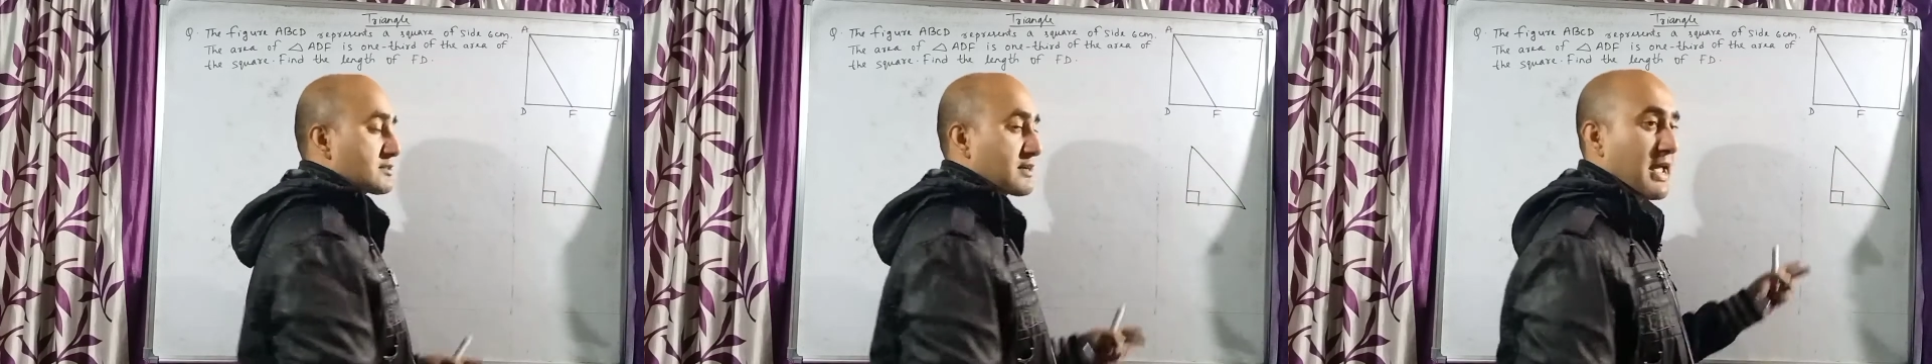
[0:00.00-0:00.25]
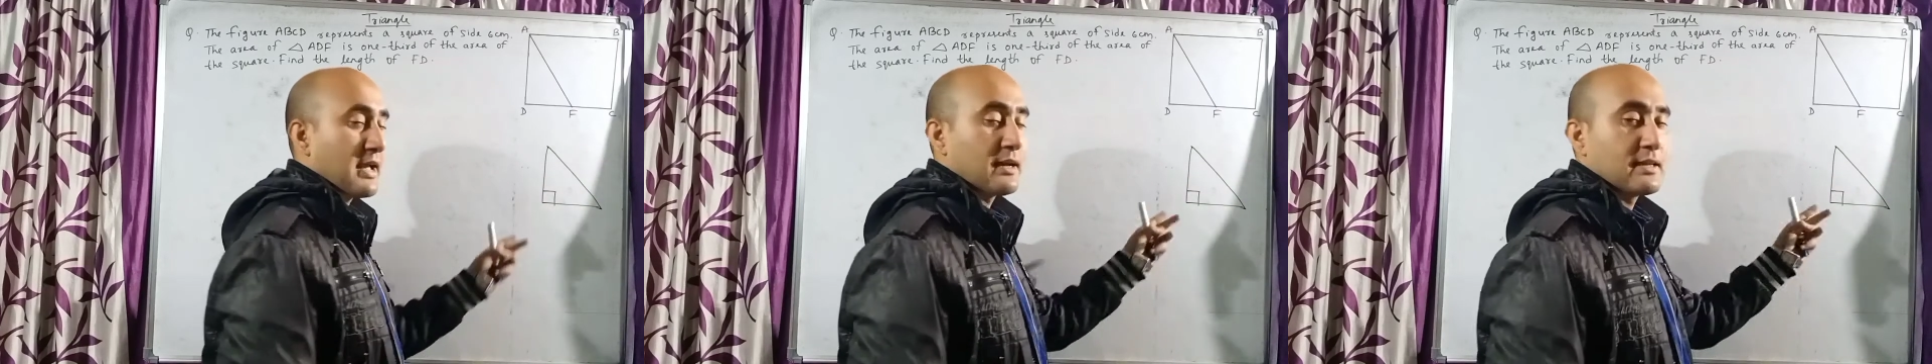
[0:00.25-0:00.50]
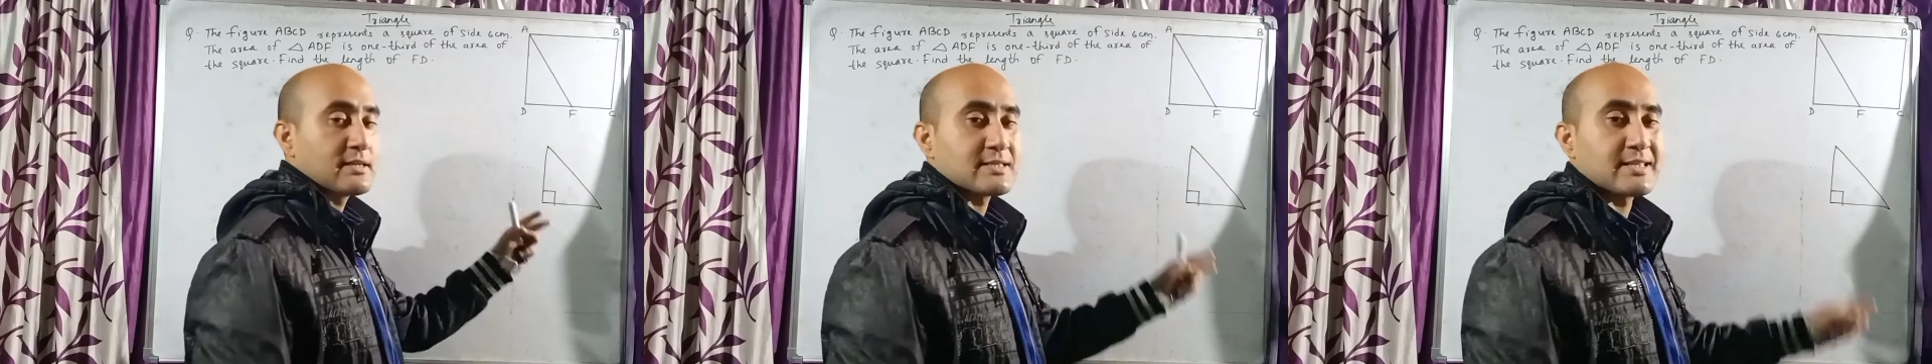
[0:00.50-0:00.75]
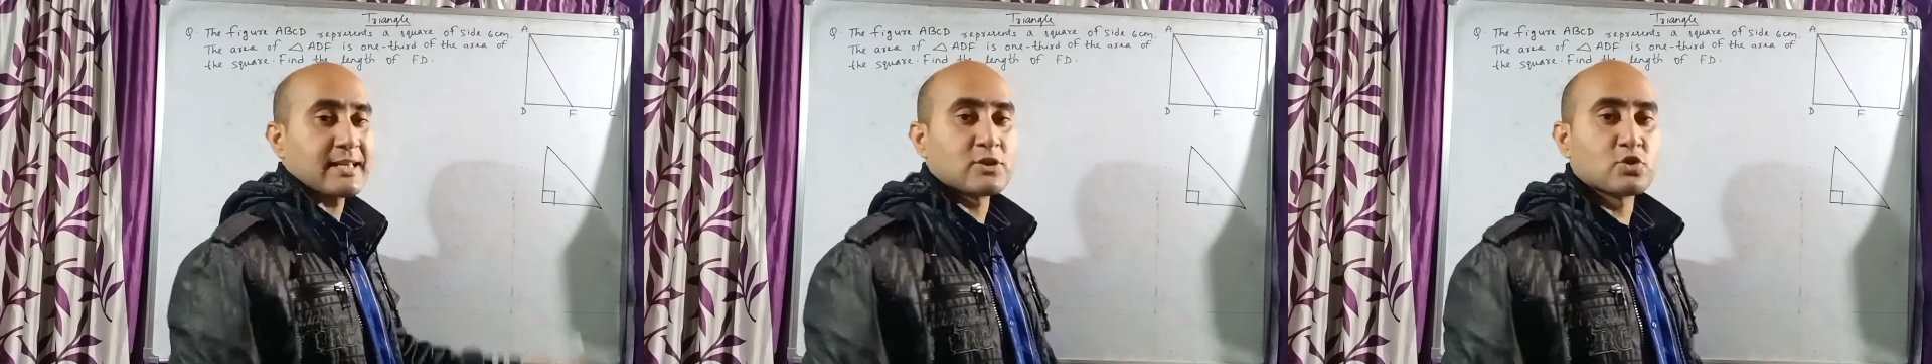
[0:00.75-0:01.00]
the triangle is
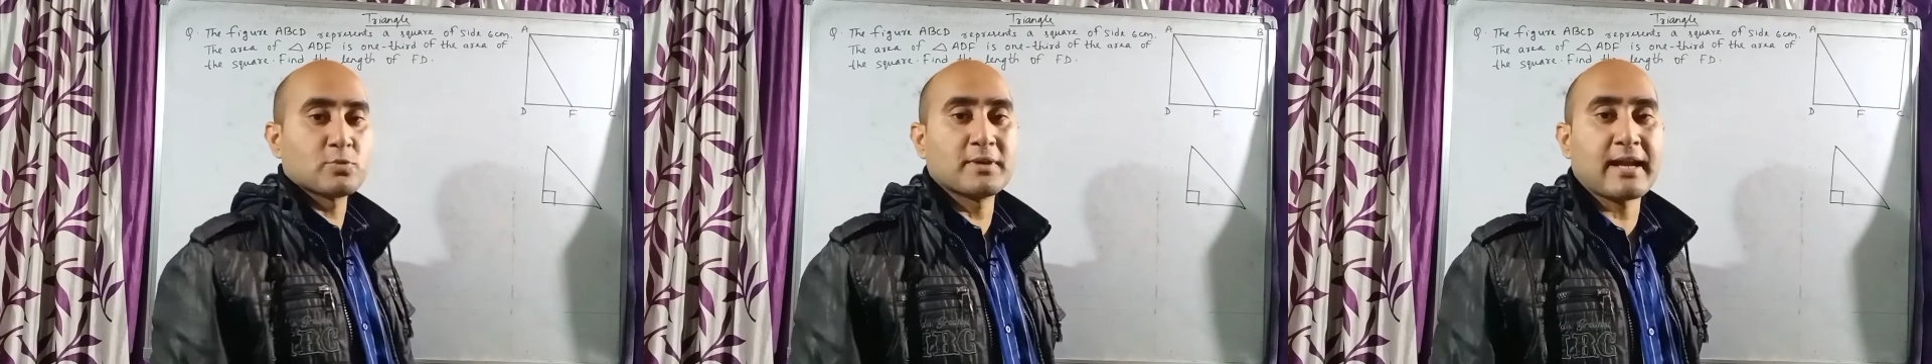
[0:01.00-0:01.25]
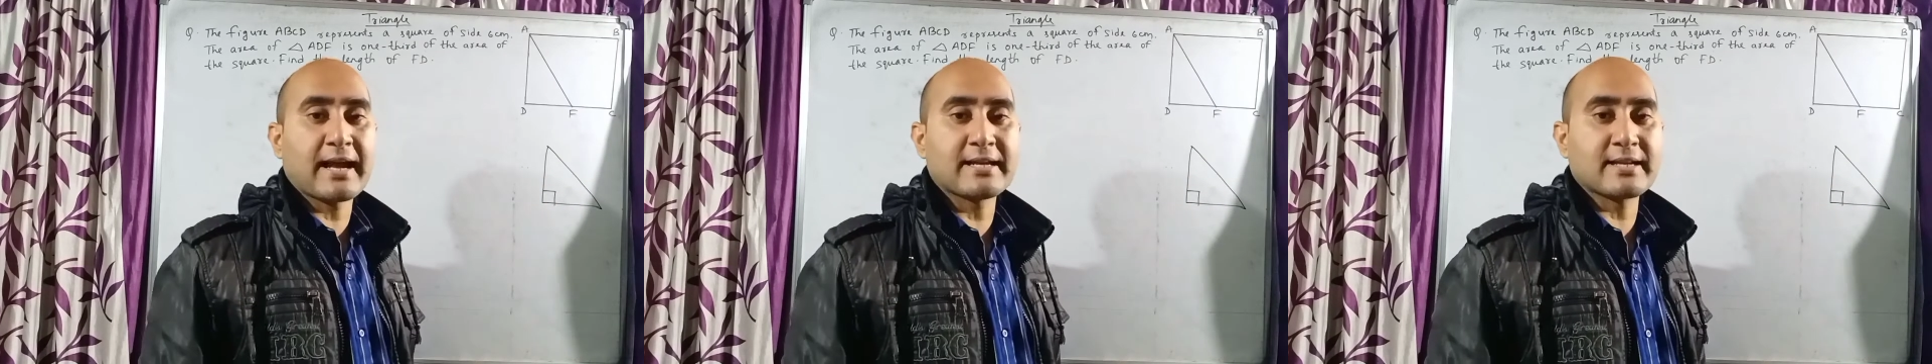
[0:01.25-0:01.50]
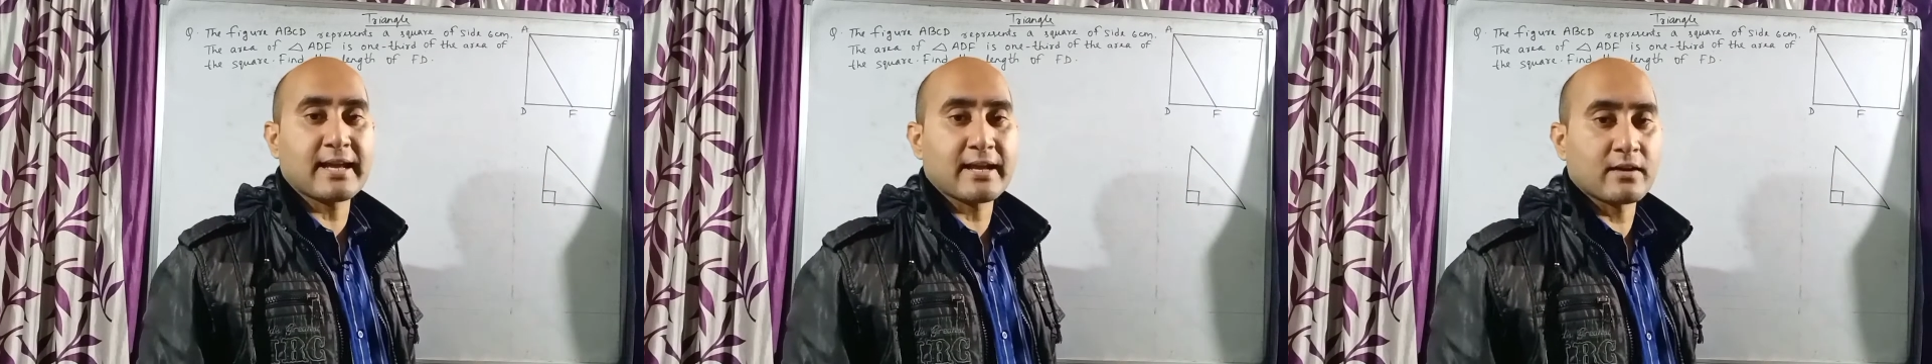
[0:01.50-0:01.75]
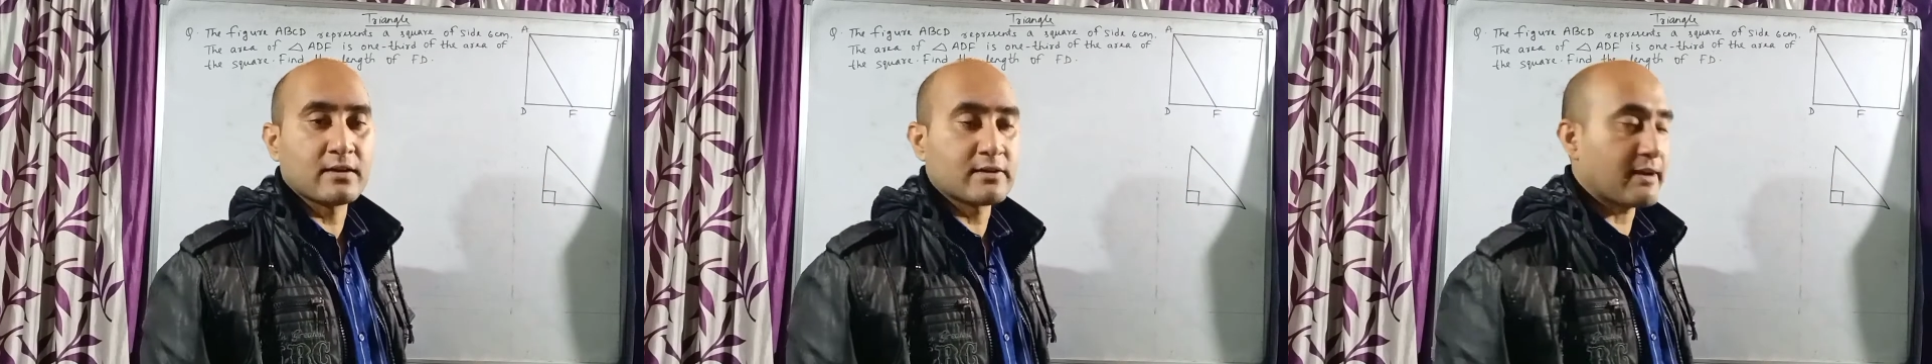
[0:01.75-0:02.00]
said to be right
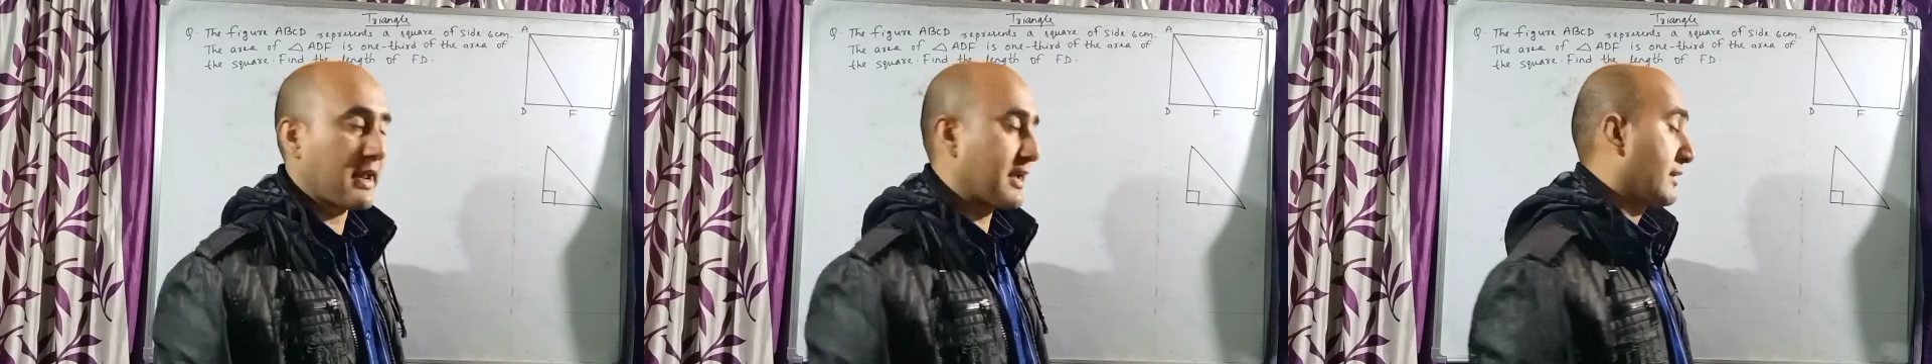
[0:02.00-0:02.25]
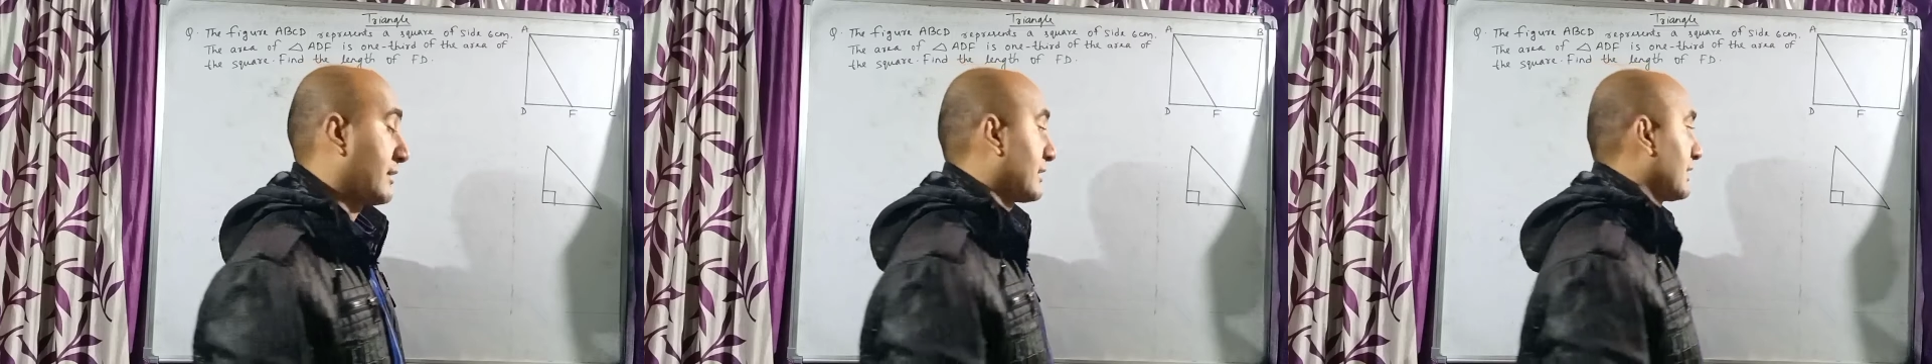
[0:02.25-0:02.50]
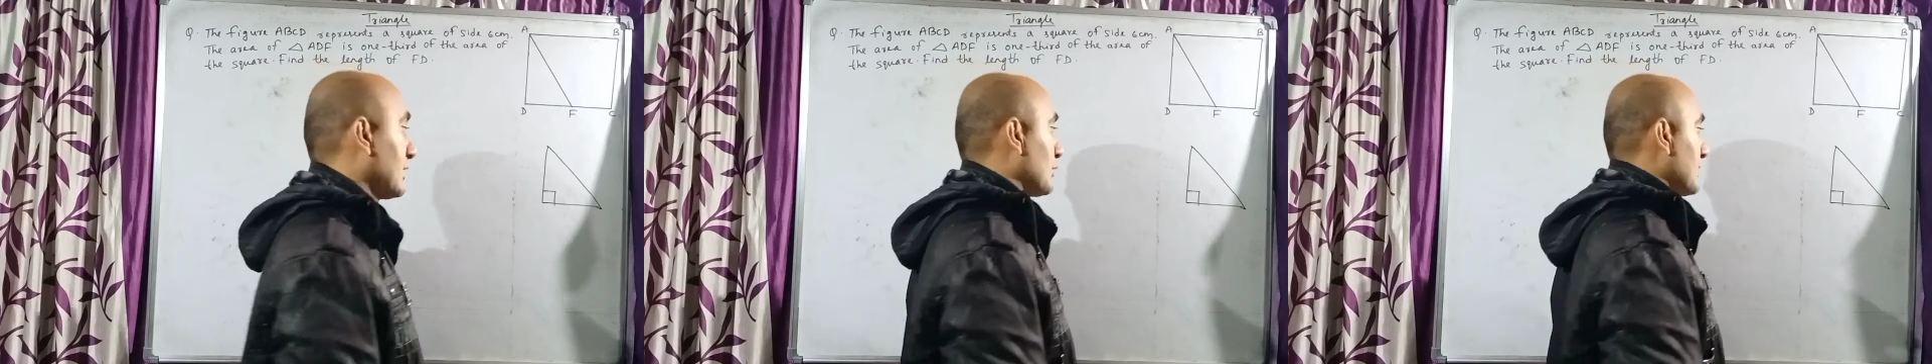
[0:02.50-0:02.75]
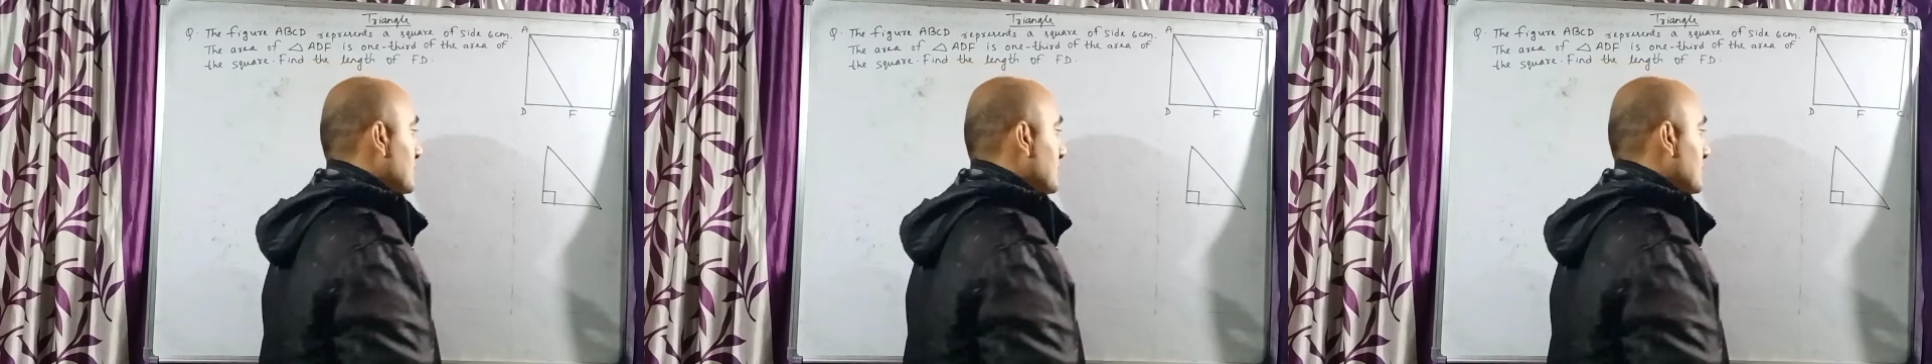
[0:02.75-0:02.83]
angle triangle, in